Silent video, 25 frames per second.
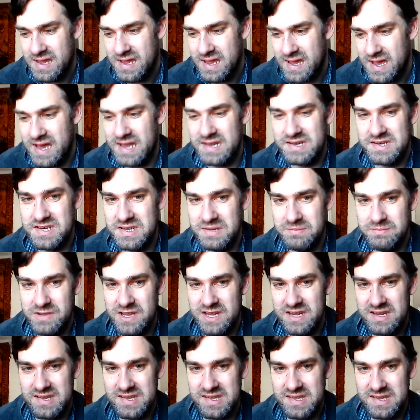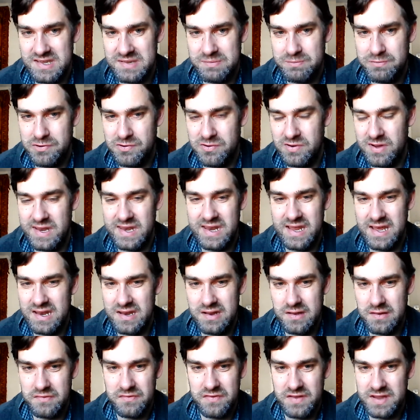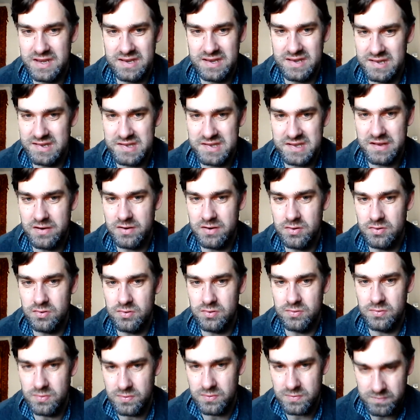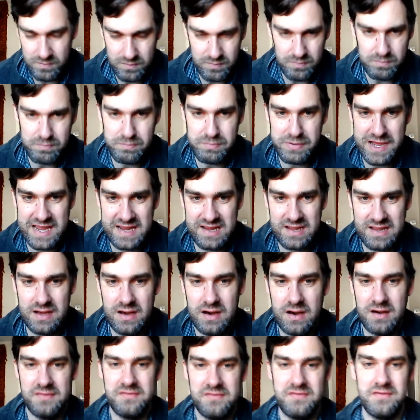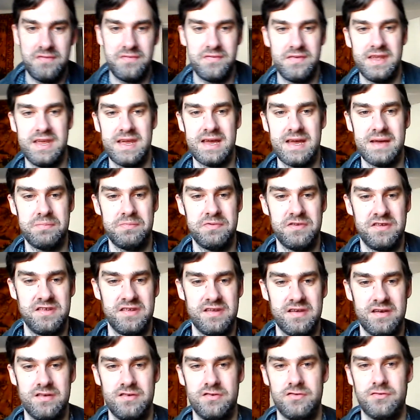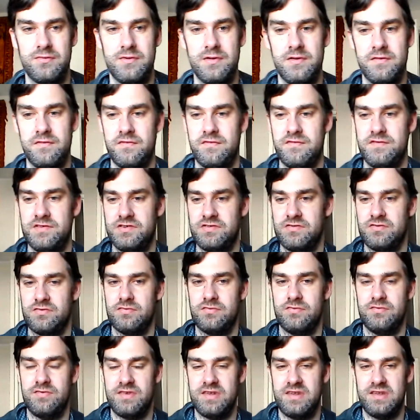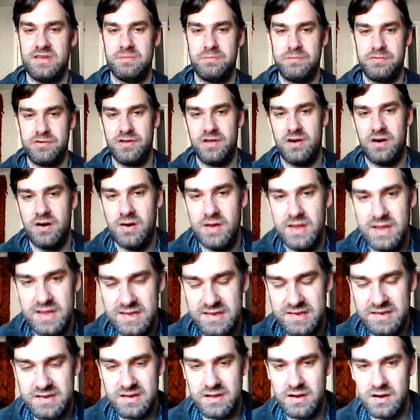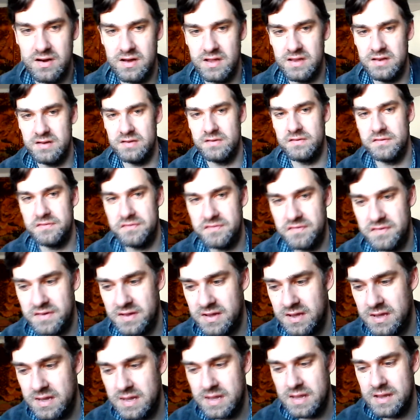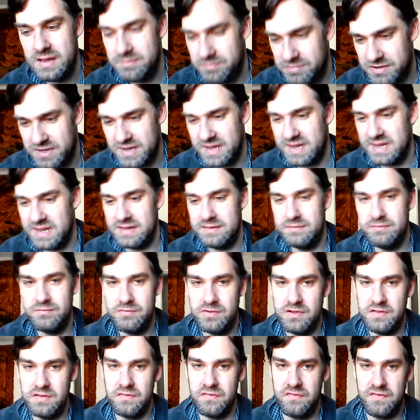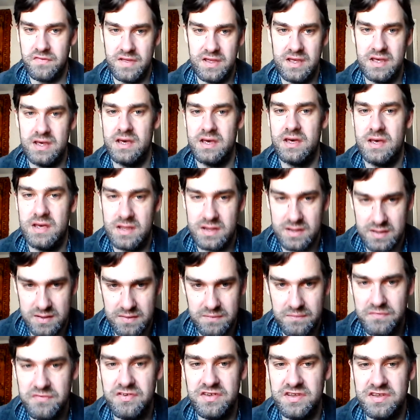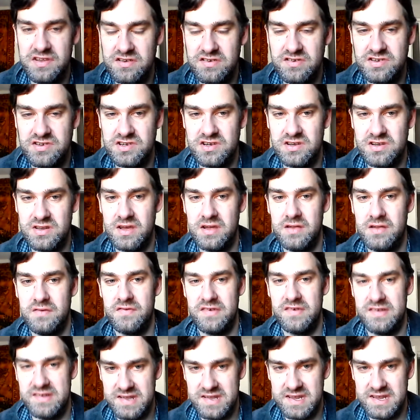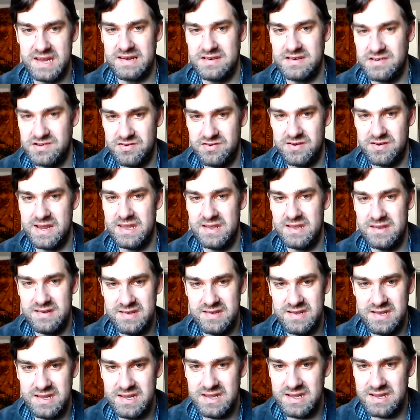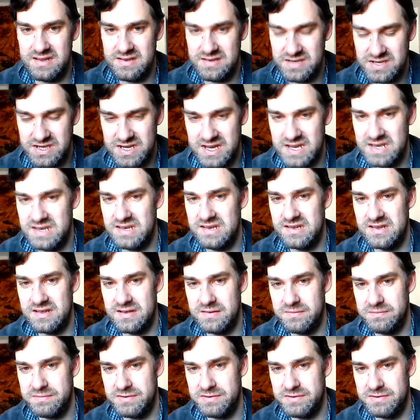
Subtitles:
And she makes this point, and I think this whole back half of the episode with Jules' plot is kind of playing with her confusion over sexuality and gender.